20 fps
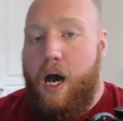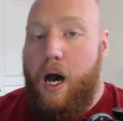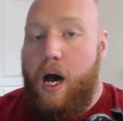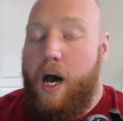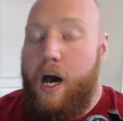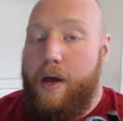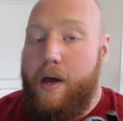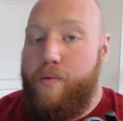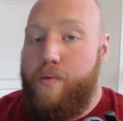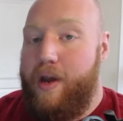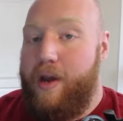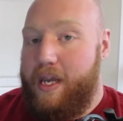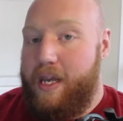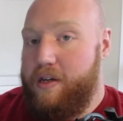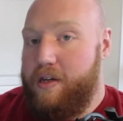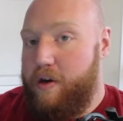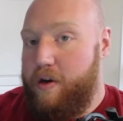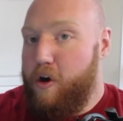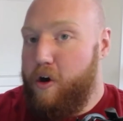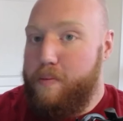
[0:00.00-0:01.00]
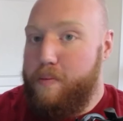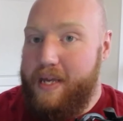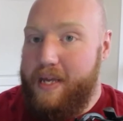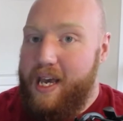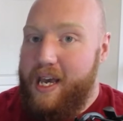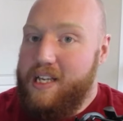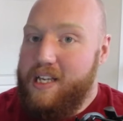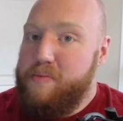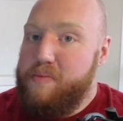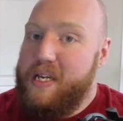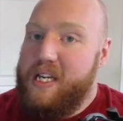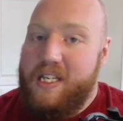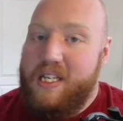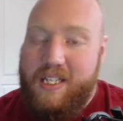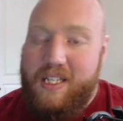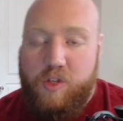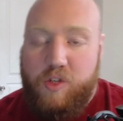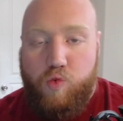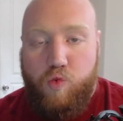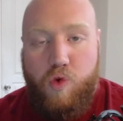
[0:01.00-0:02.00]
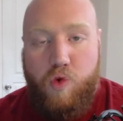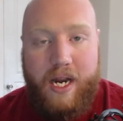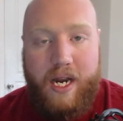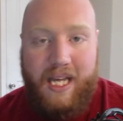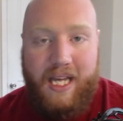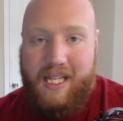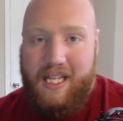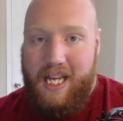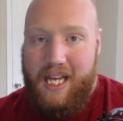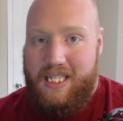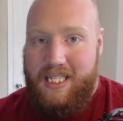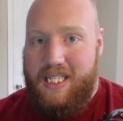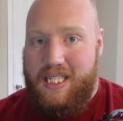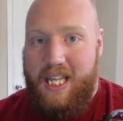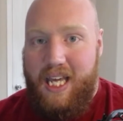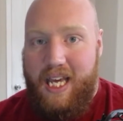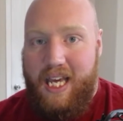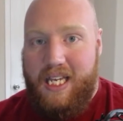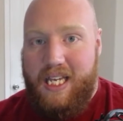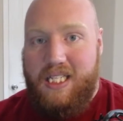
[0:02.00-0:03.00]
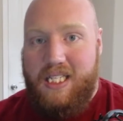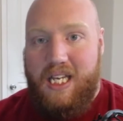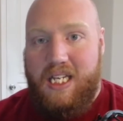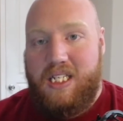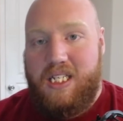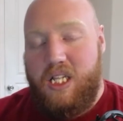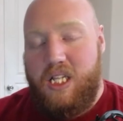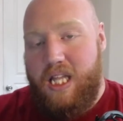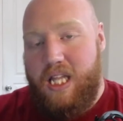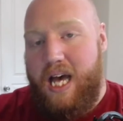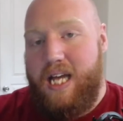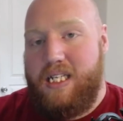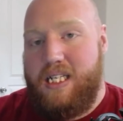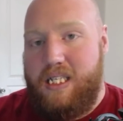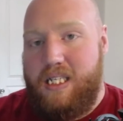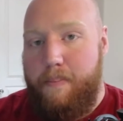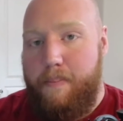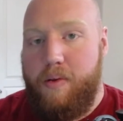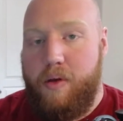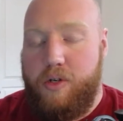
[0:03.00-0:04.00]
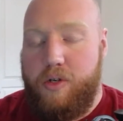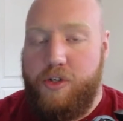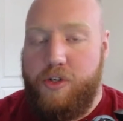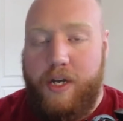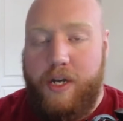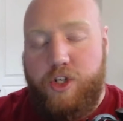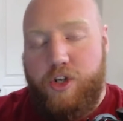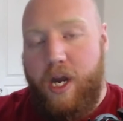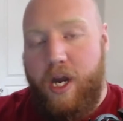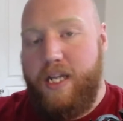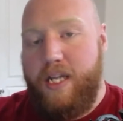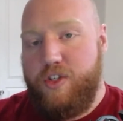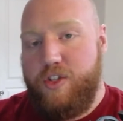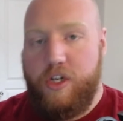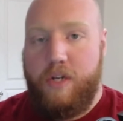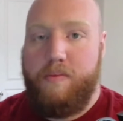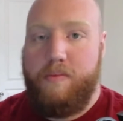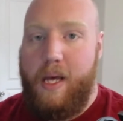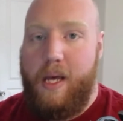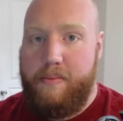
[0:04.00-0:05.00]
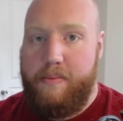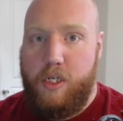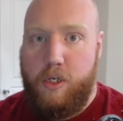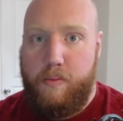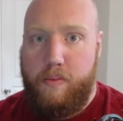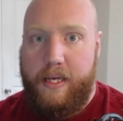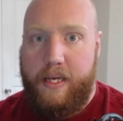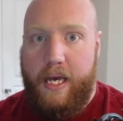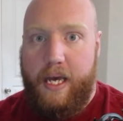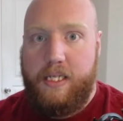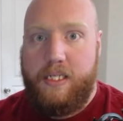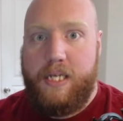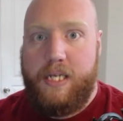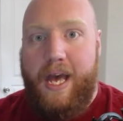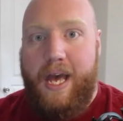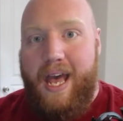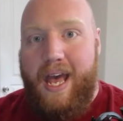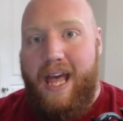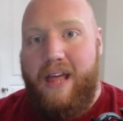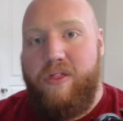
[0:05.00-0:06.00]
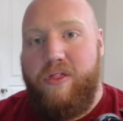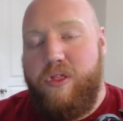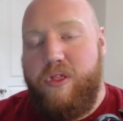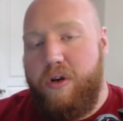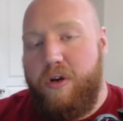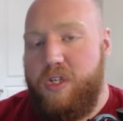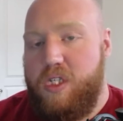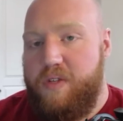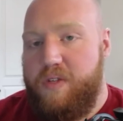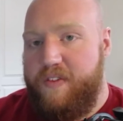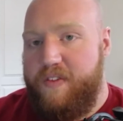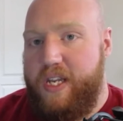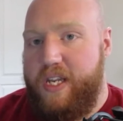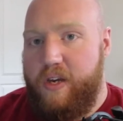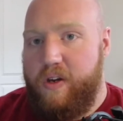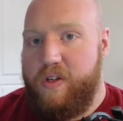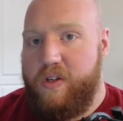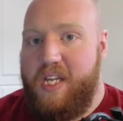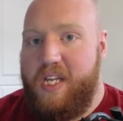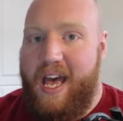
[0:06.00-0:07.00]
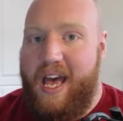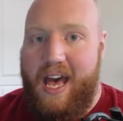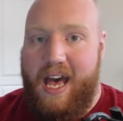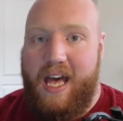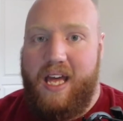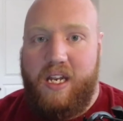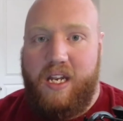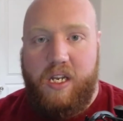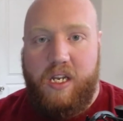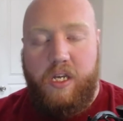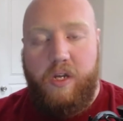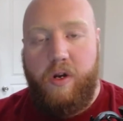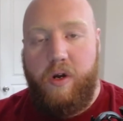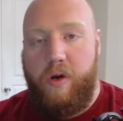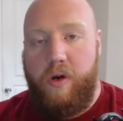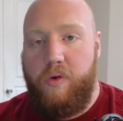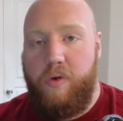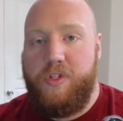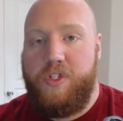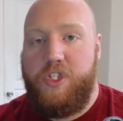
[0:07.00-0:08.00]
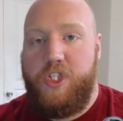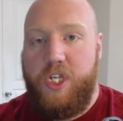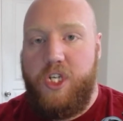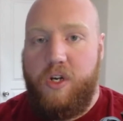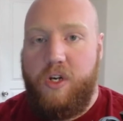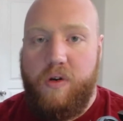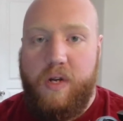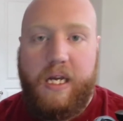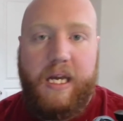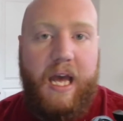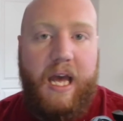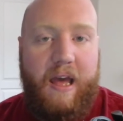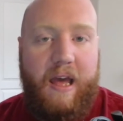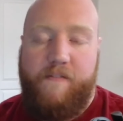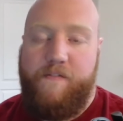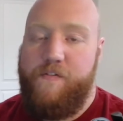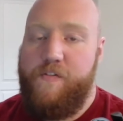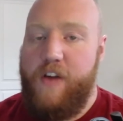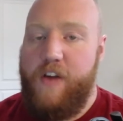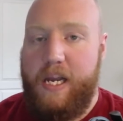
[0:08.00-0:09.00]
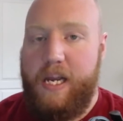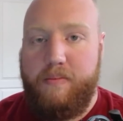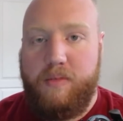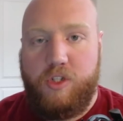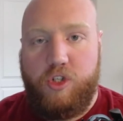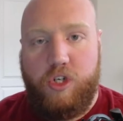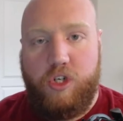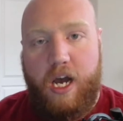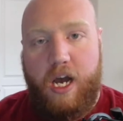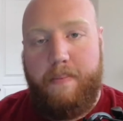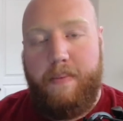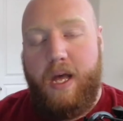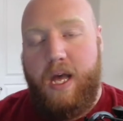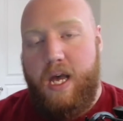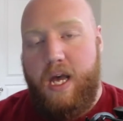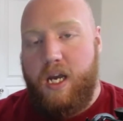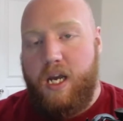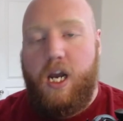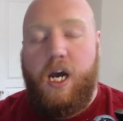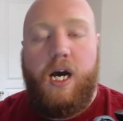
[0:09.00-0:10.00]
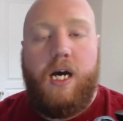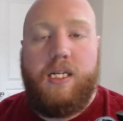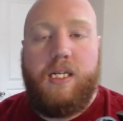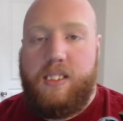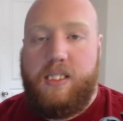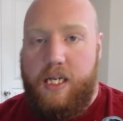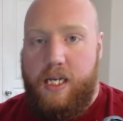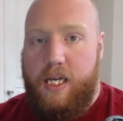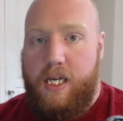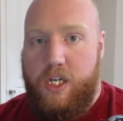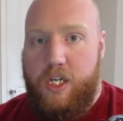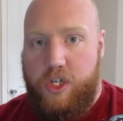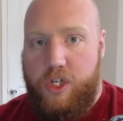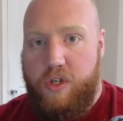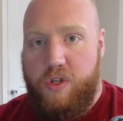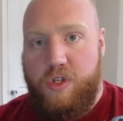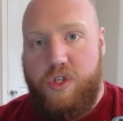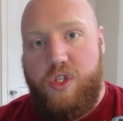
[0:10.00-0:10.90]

On regular OBS, because it's running less things, it's a lot simpler. So I tried Streamlabs OBS, and those videos had, it was jittering, I had frames drop, constant issues.